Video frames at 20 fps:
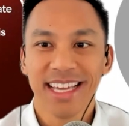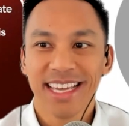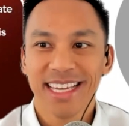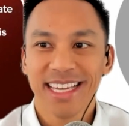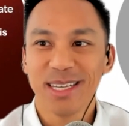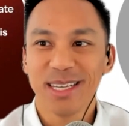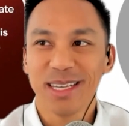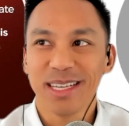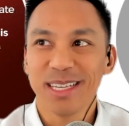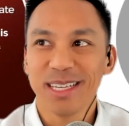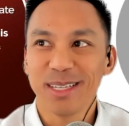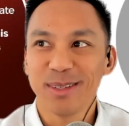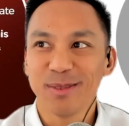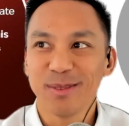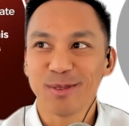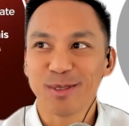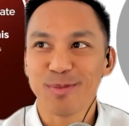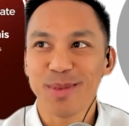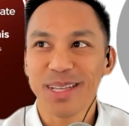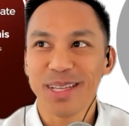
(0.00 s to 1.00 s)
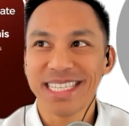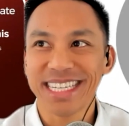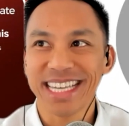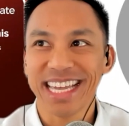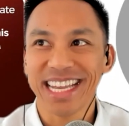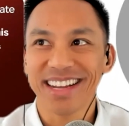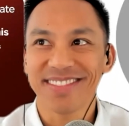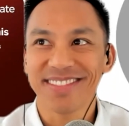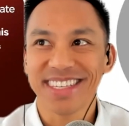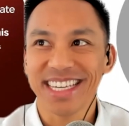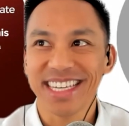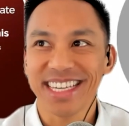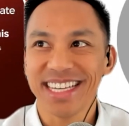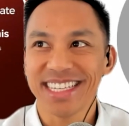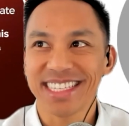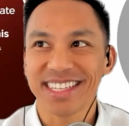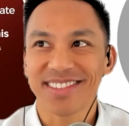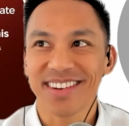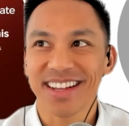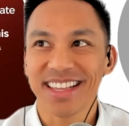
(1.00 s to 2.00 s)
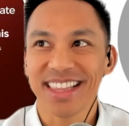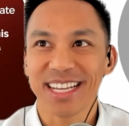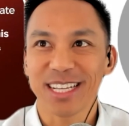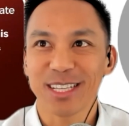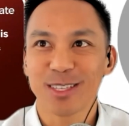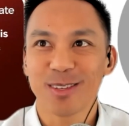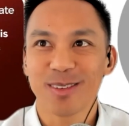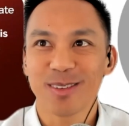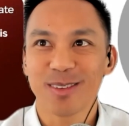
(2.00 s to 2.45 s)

he was minting NFTs in, right, like